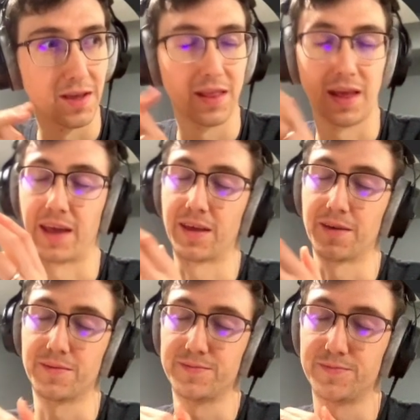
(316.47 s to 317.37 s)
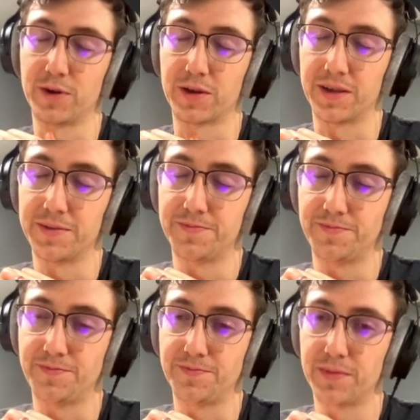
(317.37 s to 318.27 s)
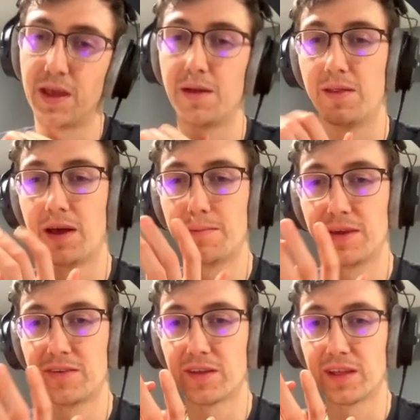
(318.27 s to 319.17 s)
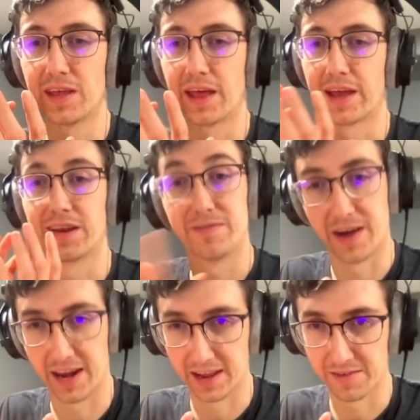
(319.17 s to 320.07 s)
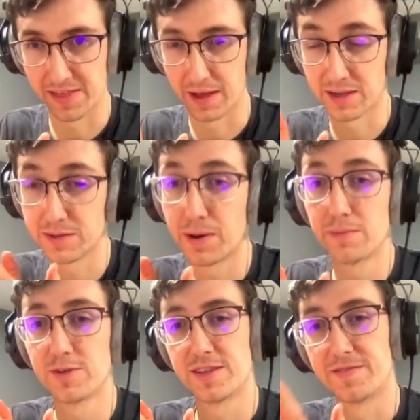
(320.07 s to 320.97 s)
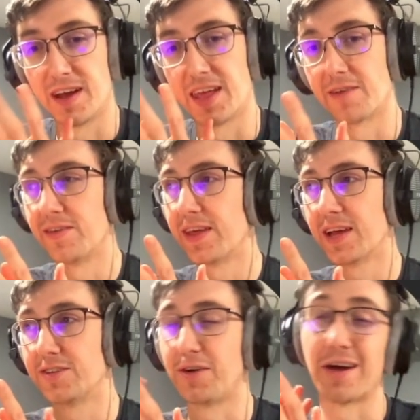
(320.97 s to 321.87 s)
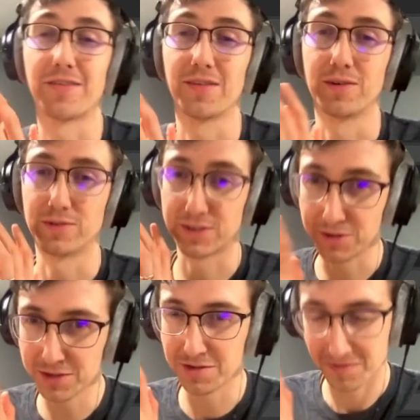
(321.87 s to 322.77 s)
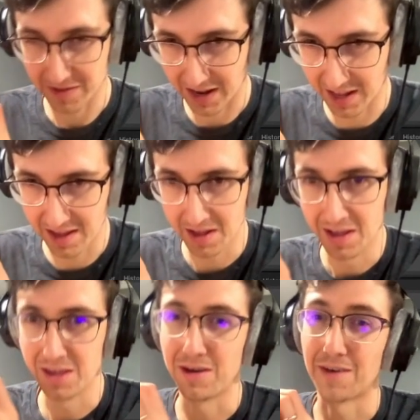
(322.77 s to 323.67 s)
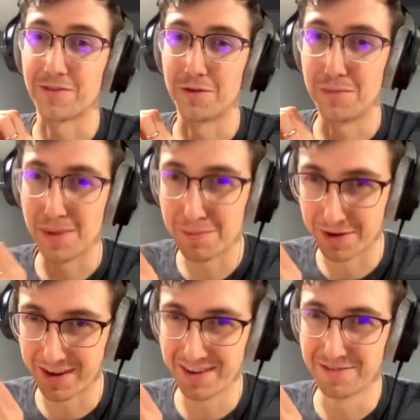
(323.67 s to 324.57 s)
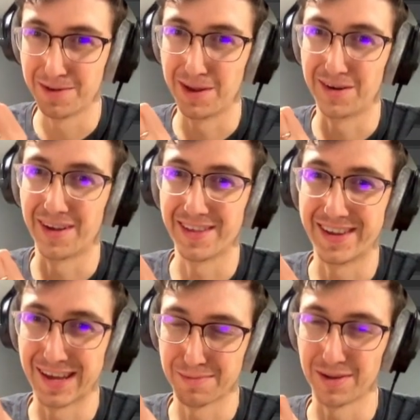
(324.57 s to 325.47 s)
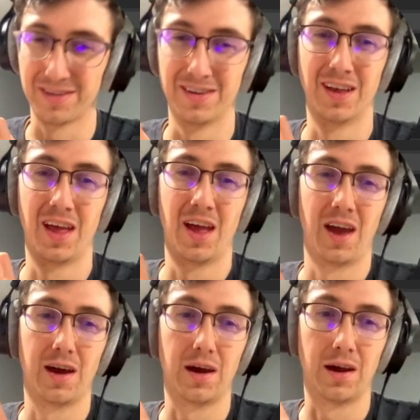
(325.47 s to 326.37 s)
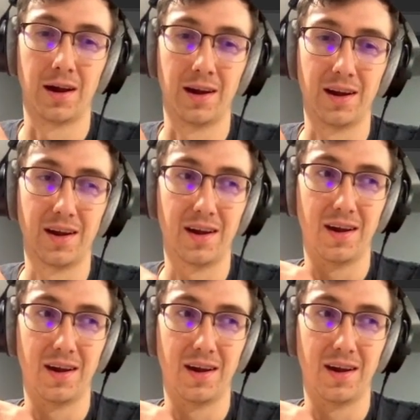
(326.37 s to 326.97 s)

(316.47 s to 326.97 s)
like what do you call it? Not basically like defining everything. Because the problem with defining everything is you have as soon as you define it, you have to remember it when you're at the table. Uh,